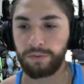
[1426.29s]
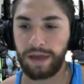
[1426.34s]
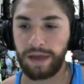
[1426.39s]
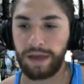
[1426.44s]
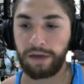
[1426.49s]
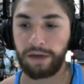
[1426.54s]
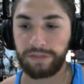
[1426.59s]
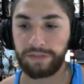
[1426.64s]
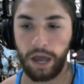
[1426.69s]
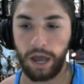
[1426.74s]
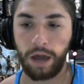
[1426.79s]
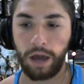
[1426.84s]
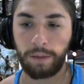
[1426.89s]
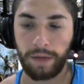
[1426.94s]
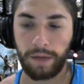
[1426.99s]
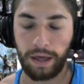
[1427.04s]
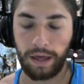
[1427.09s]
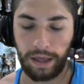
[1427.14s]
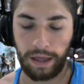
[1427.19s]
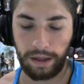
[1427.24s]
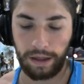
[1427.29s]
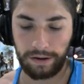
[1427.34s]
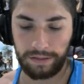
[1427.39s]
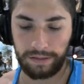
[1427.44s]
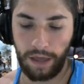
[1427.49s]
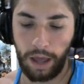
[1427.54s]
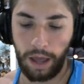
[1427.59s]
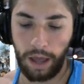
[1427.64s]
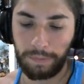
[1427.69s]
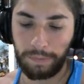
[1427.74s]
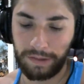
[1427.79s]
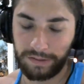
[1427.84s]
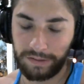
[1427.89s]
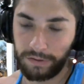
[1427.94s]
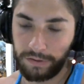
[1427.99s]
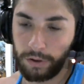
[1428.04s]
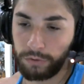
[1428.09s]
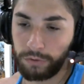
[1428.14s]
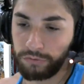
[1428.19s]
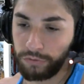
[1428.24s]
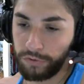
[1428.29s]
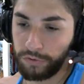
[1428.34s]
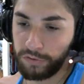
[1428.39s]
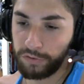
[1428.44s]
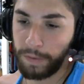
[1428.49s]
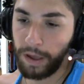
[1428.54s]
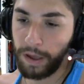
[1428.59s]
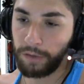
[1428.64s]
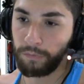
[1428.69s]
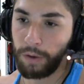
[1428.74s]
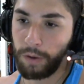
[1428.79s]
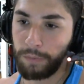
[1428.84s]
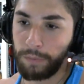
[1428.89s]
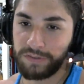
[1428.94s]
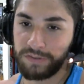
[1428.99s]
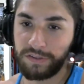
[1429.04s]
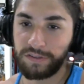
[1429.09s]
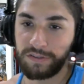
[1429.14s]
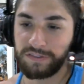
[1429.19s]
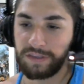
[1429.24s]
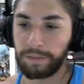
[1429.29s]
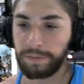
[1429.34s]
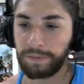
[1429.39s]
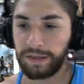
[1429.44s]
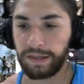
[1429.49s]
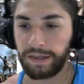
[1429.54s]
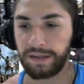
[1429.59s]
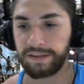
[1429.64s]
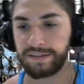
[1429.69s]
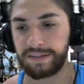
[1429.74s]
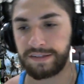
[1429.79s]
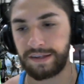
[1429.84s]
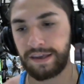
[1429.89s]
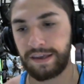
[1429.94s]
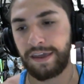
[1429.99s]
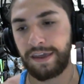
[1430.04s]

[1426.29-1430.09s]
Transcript: how did the obelisk know to respond? What was the stimulus?